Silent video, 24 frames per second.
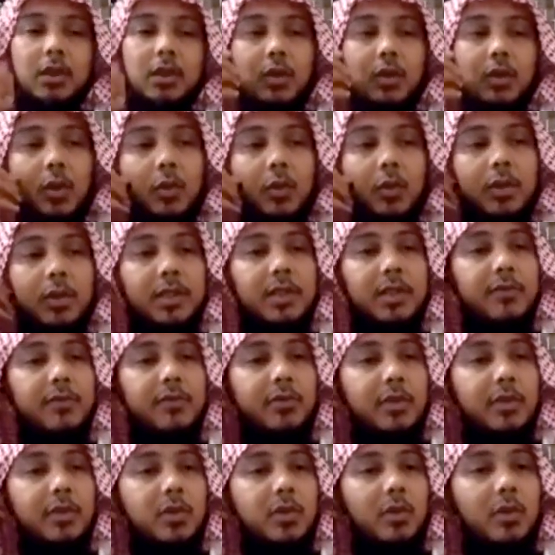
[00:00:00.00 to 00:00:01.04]
The only
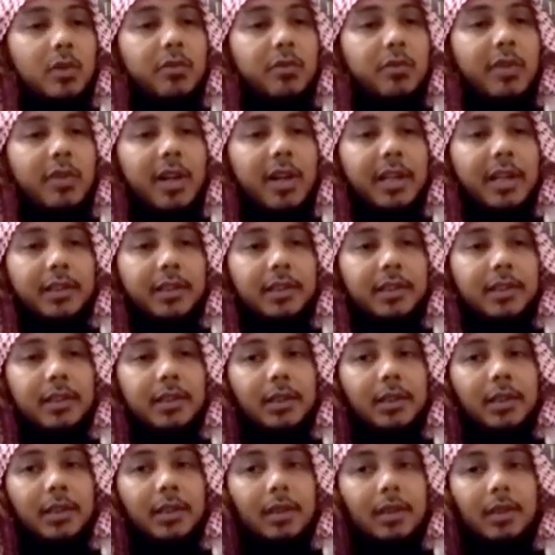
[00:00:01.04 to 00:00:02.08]
difference you'll find
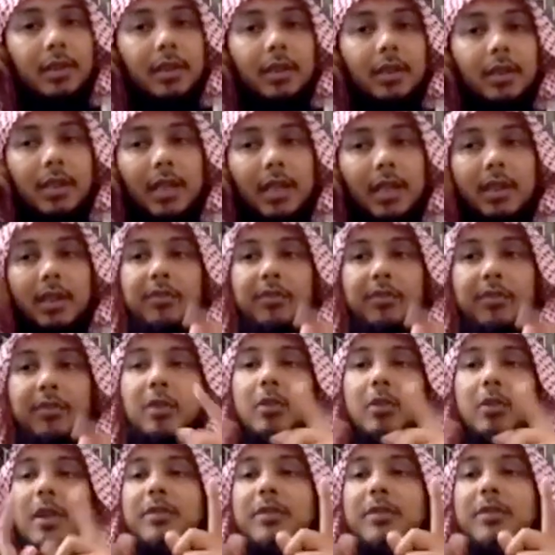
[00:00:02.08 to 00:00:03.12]
that if they
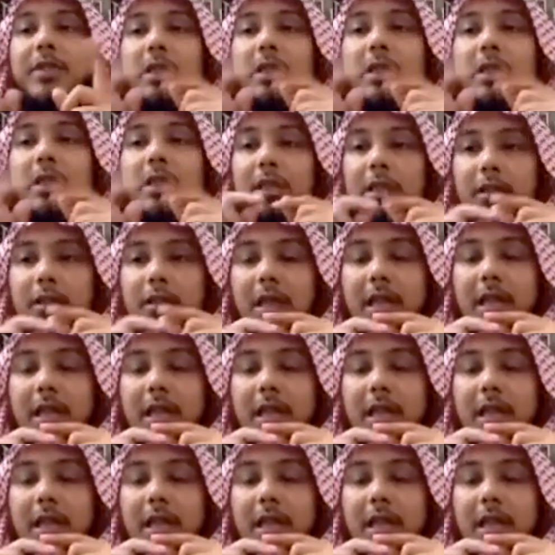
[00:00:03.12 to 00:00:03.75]
don't have Sihr and